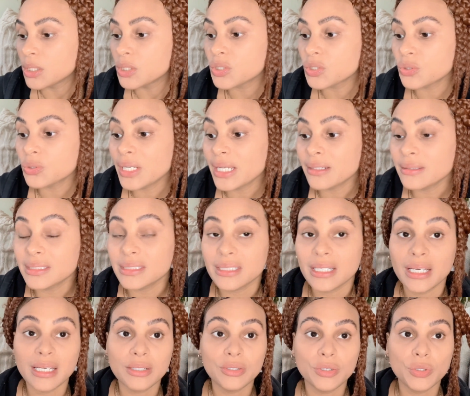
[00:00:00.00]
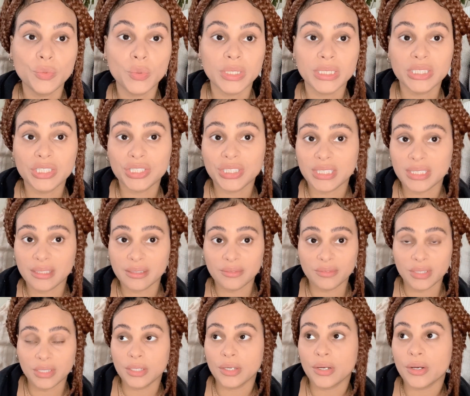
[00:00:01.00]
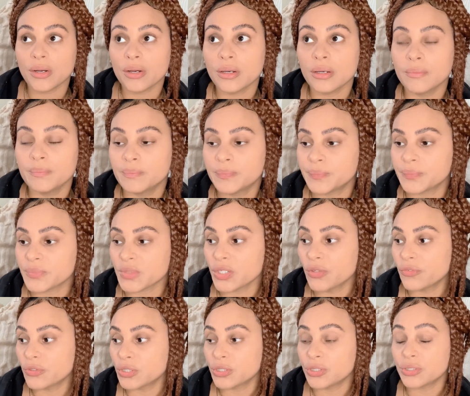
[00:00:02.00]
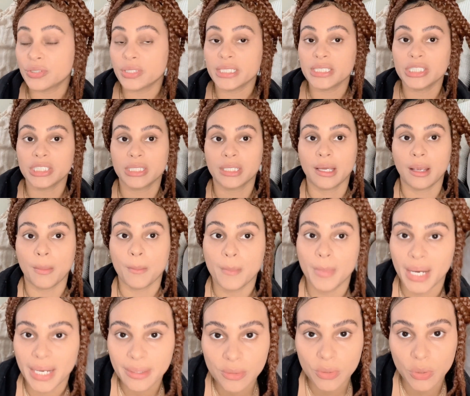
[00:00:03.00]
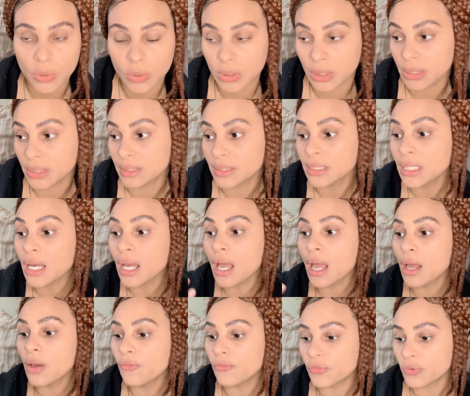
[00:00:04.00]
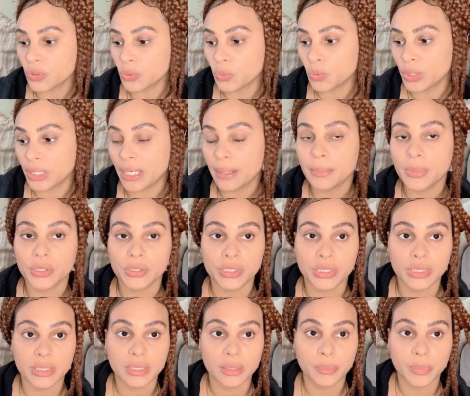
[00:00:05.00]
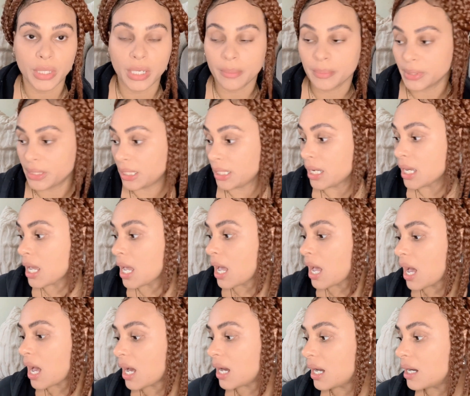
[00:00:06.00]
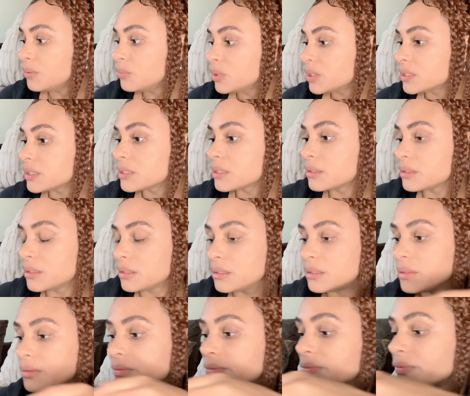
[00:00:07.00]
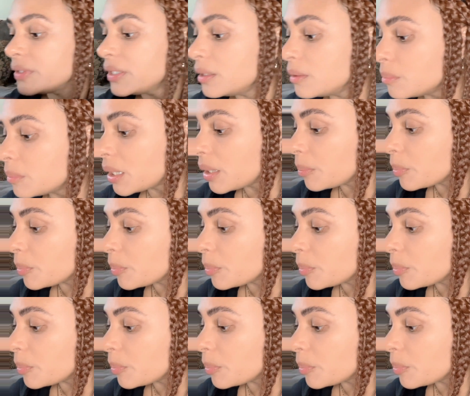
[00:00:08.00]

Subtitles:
So now say you want to just live in there for the duration. Like my goal is, for when I purchase a property, I want to live in my